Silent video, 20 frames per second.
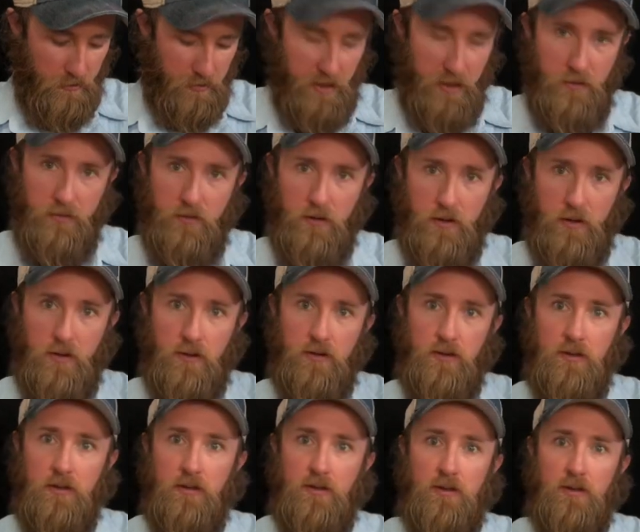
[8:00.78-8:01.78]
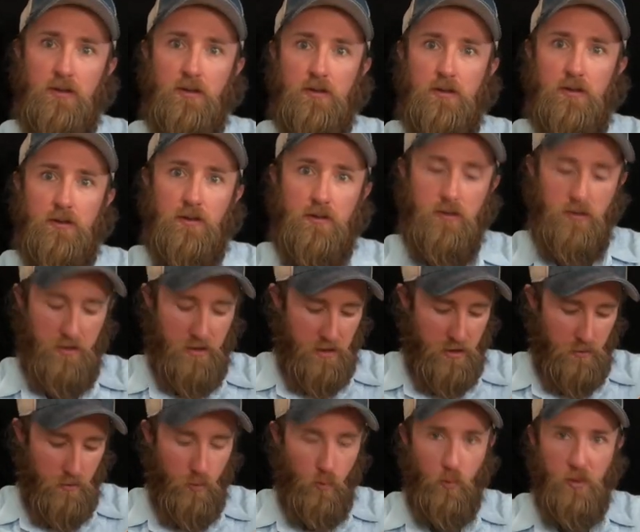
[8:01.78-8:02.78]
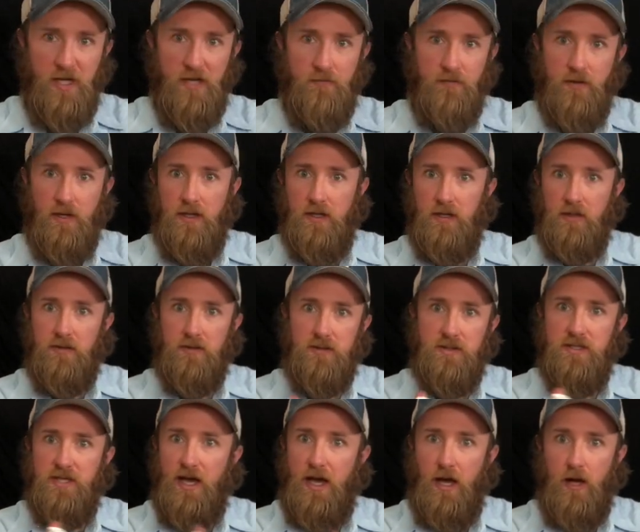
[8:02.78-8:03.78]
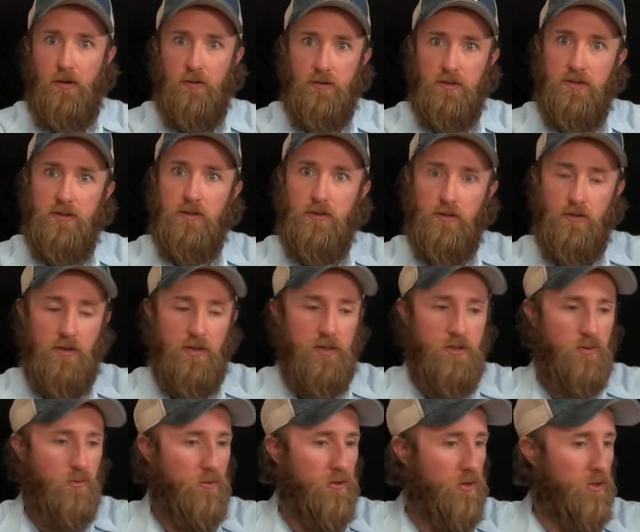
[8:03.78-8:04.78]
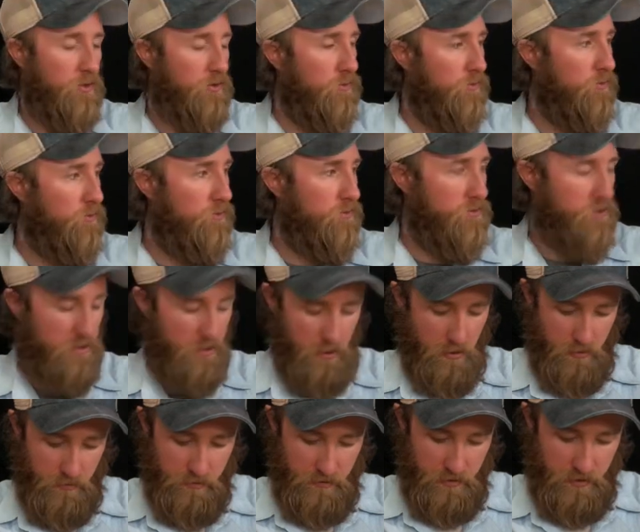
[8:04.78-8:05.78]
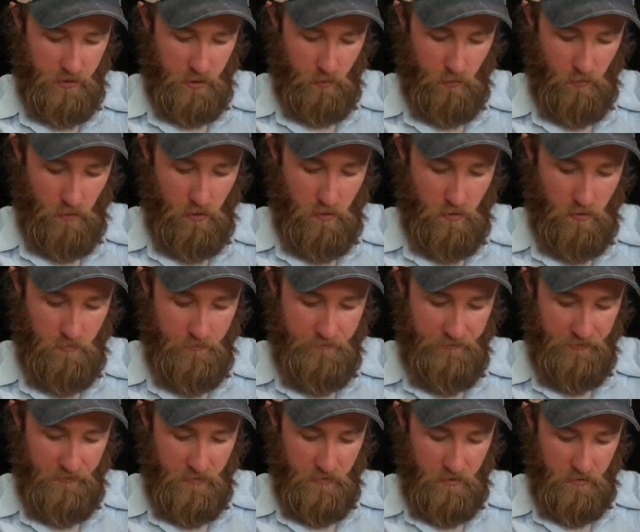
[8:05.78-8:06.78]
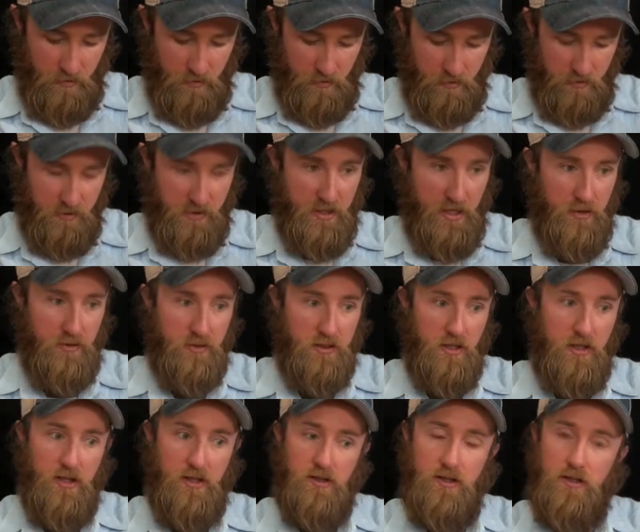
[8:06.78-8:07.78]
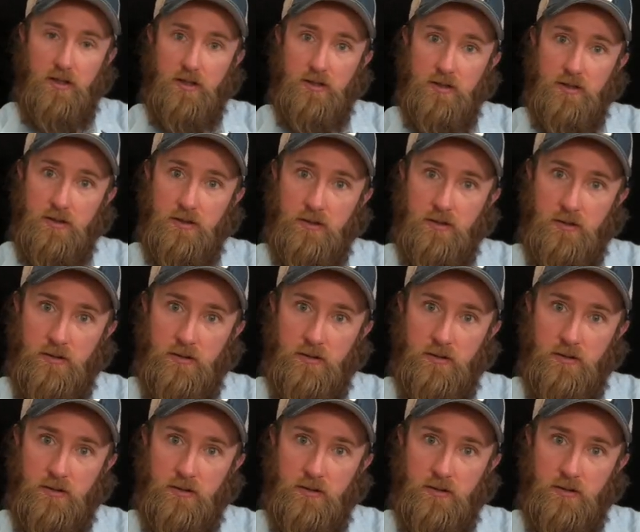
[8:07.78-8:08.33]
kind of a weaving sound to it. It's really cool. So this roll sounds like this.